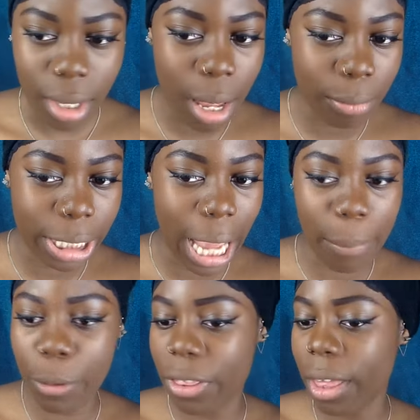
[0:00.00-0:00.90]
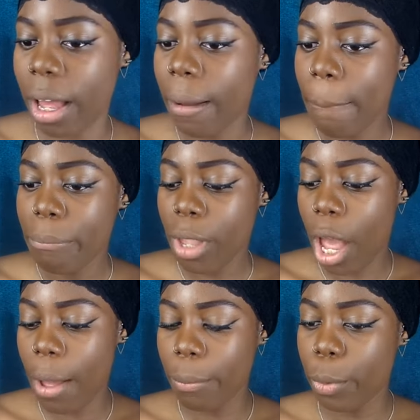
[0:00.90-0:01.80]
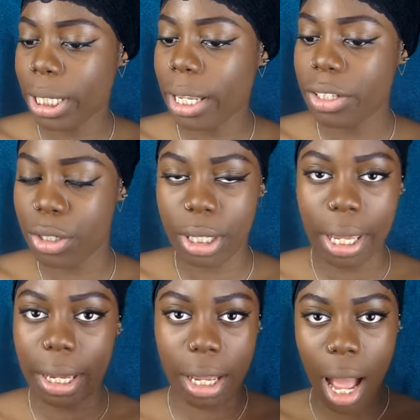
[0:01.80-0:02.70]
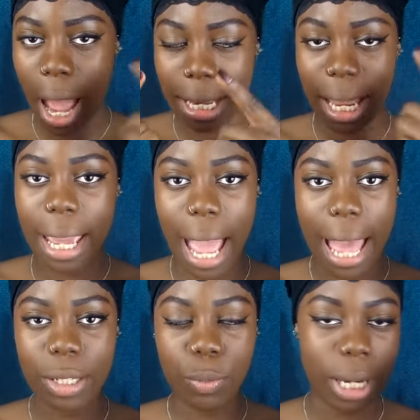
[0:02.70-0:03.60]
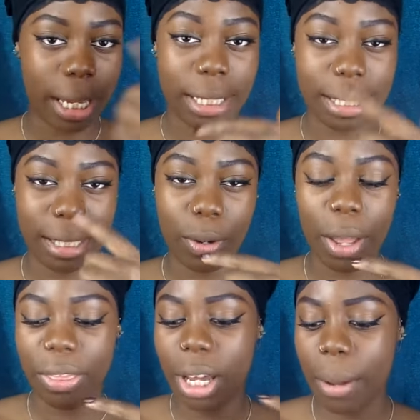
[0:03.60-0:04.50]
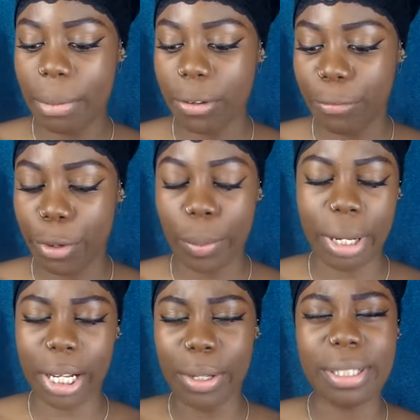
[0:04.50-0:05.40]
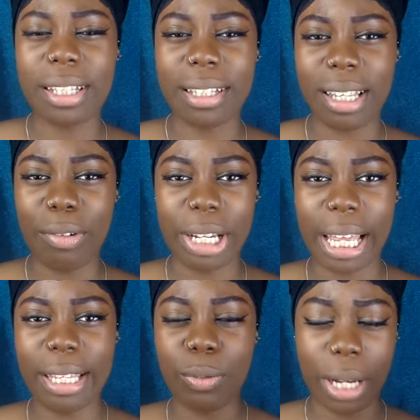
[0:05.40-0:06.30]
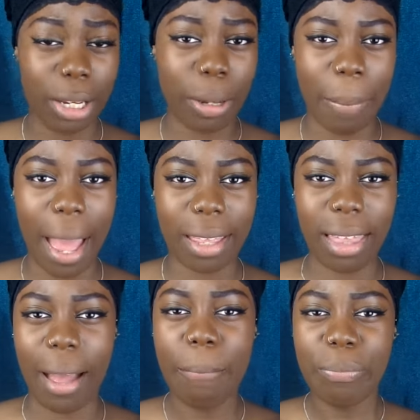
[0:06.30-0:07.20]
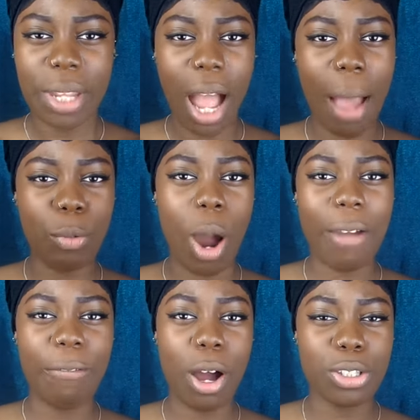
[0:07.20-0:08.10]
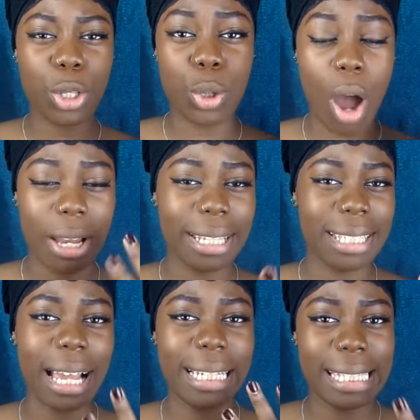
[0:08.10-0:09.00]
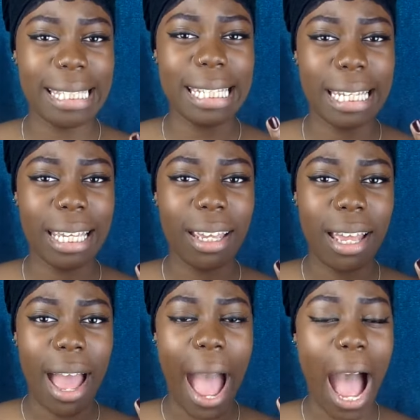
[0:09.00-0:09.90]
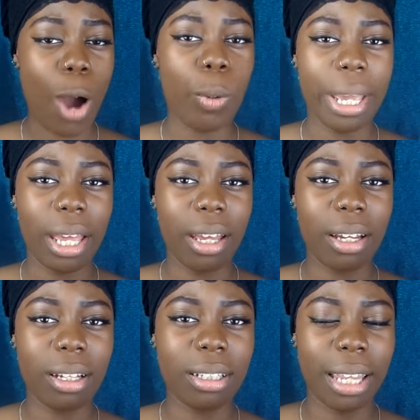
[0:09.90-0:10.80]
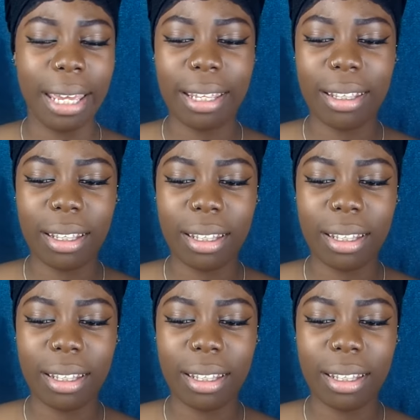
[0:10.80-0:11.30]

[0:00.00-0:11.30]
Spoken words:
I'm really happy with that. When I do like highlight and when I conceal, I think I'm going to film it closer, because I realised when I look back that I'm quite far, so you can't exactly see how it like